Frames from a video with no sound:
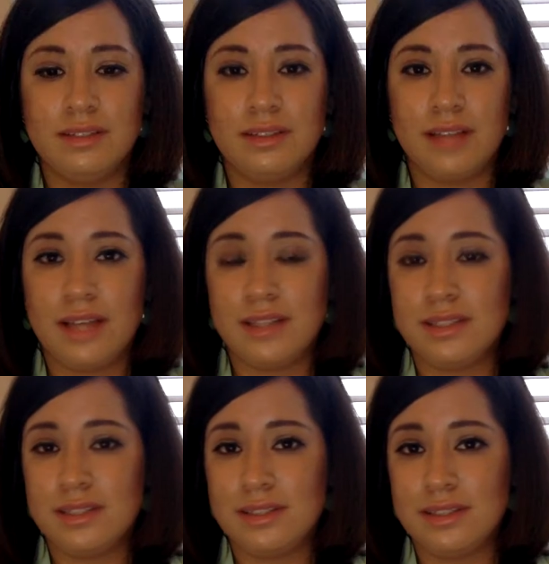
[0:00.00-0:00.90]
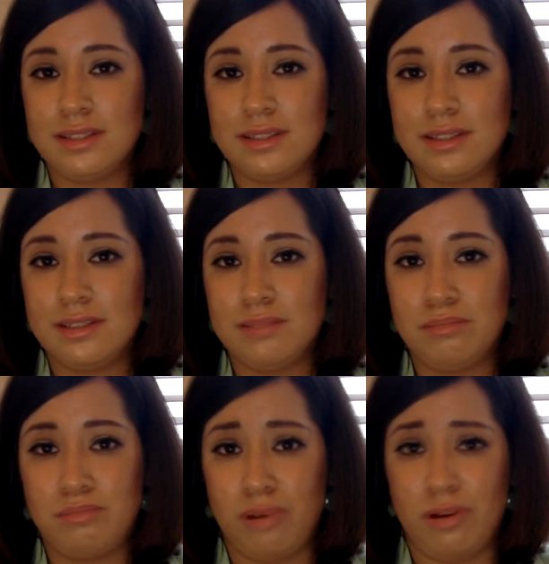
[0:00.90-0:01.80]
that's
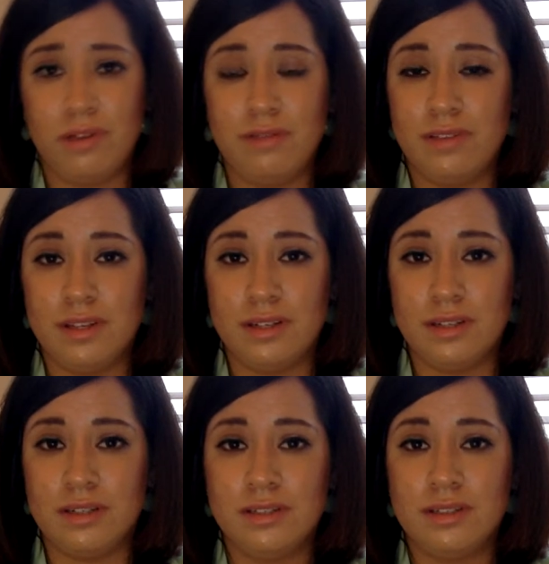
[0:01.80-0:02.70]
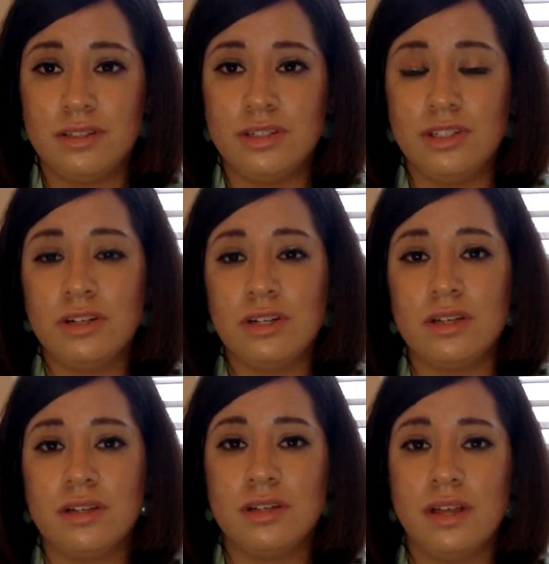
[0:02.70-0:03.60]
part of the
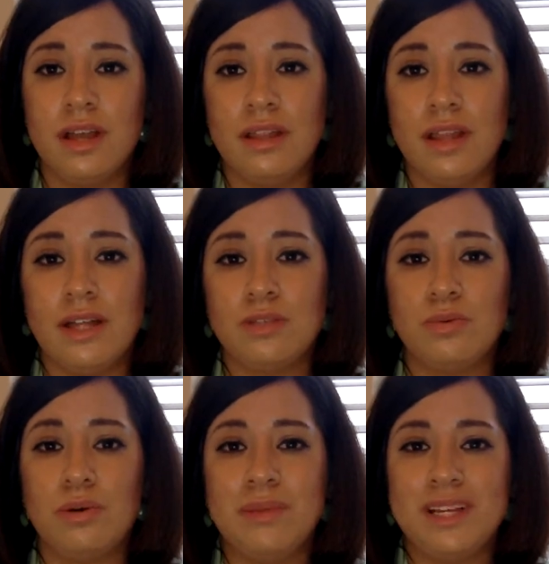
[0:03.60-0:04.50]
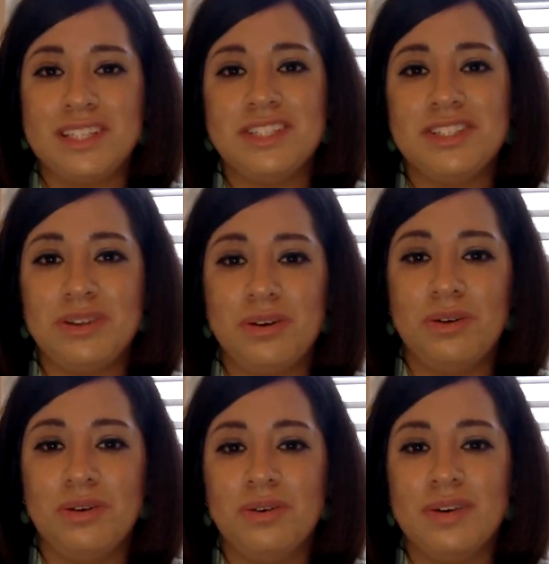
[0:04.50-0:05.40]
journey, and that's what makes it
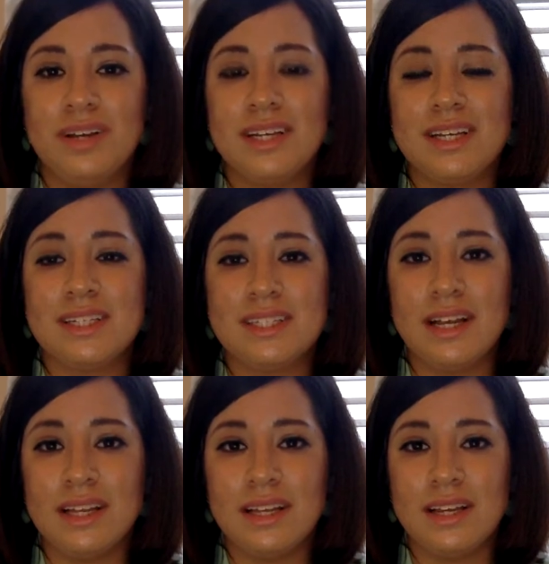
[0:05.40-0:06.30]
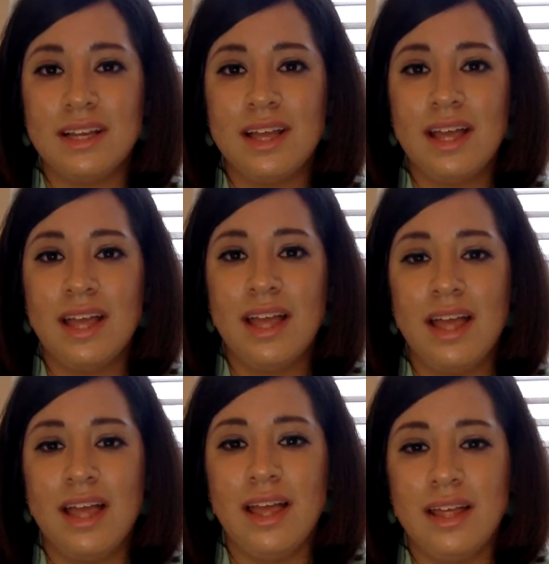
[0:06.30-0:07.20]
so exciting.
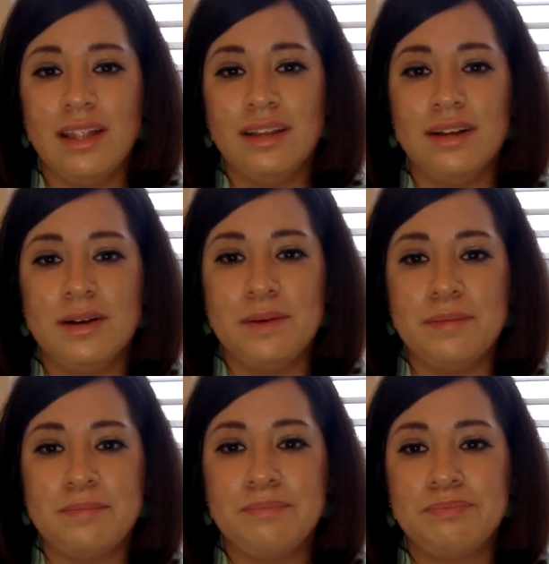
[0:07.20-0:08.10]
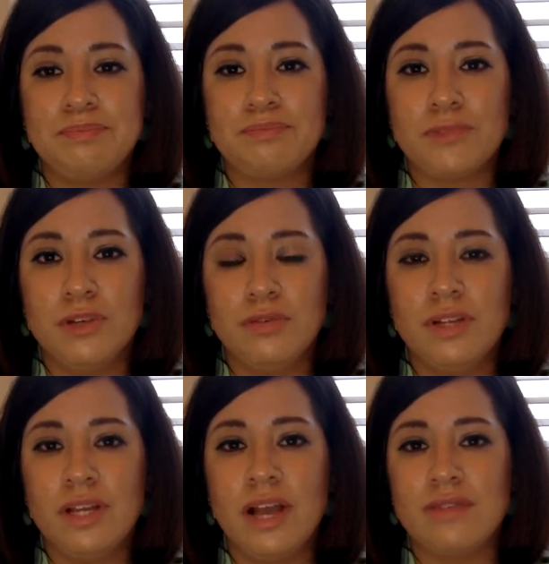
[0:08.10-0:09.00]
And you
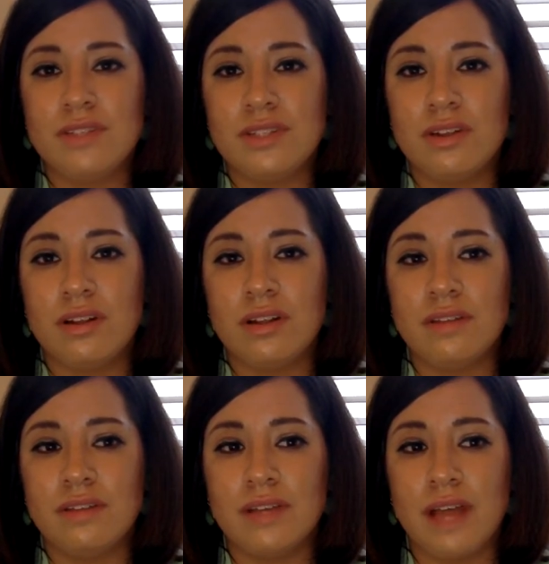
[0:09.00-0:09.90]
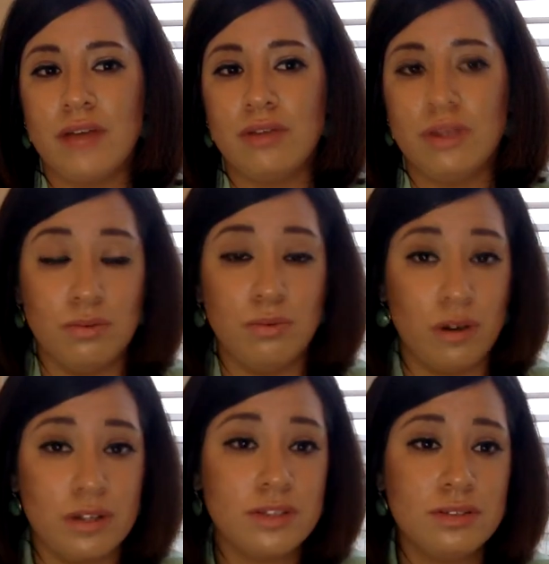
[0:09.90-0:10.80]
really have to start living how you
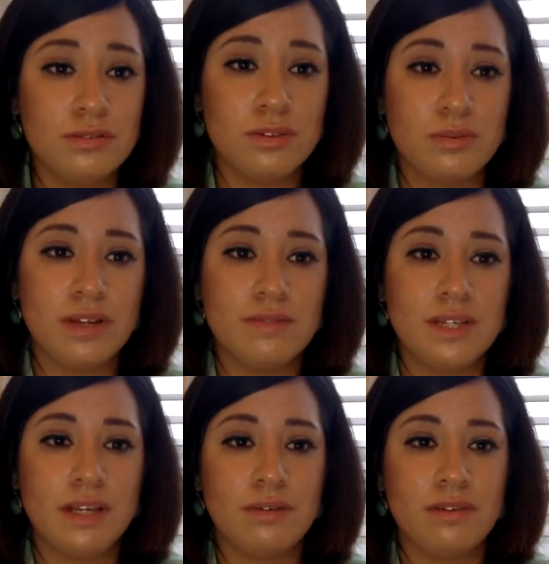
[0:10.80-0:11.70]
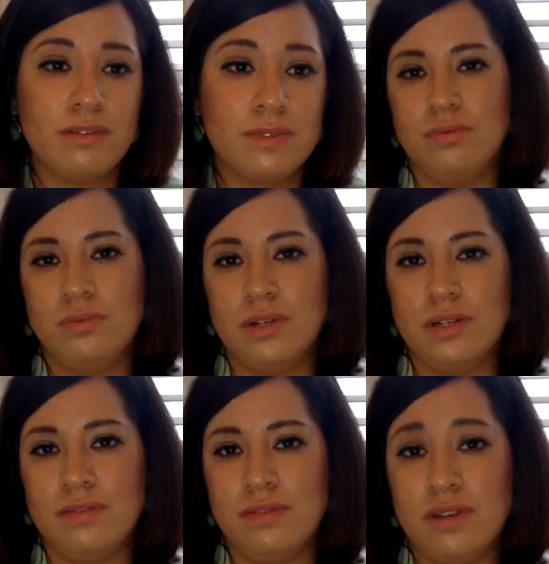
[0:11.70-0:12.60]
want to, is what I've taken away from this.
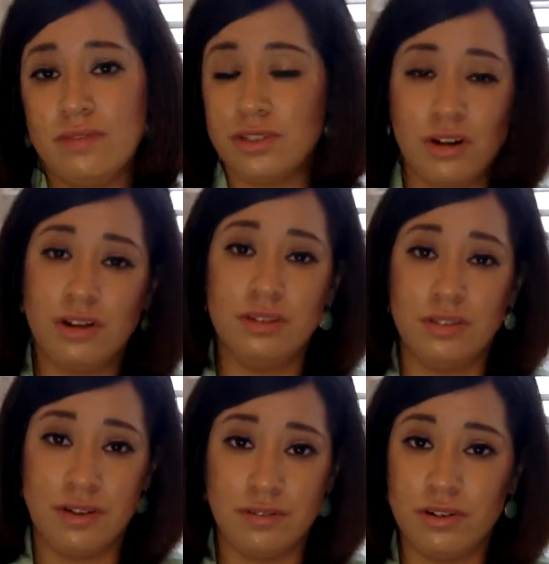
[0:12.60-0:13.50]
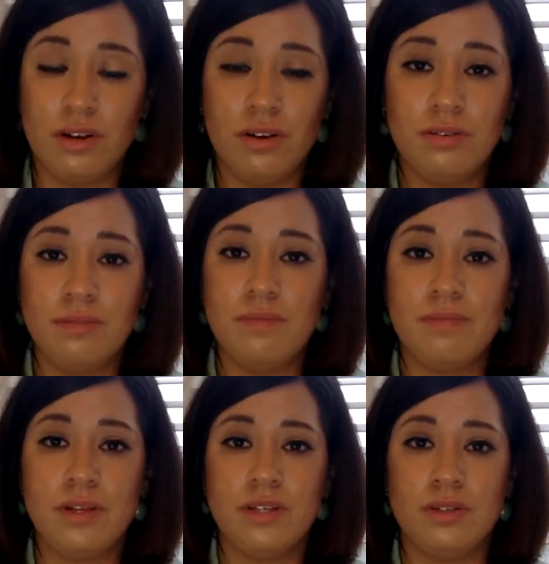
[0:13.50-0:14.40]
If you never start, you'll never know.
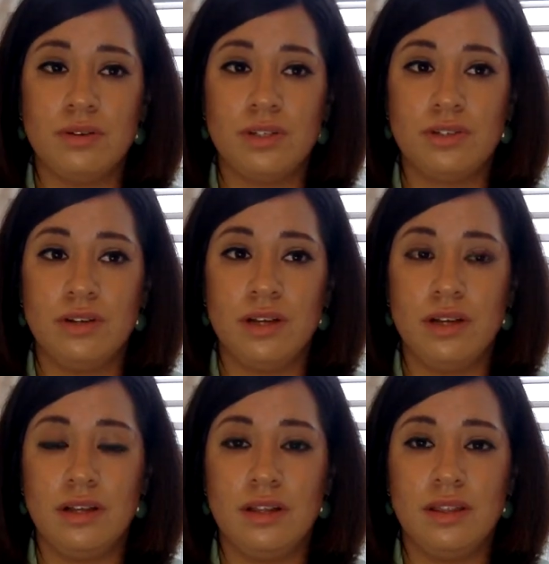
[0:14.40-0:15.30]
And so Australia,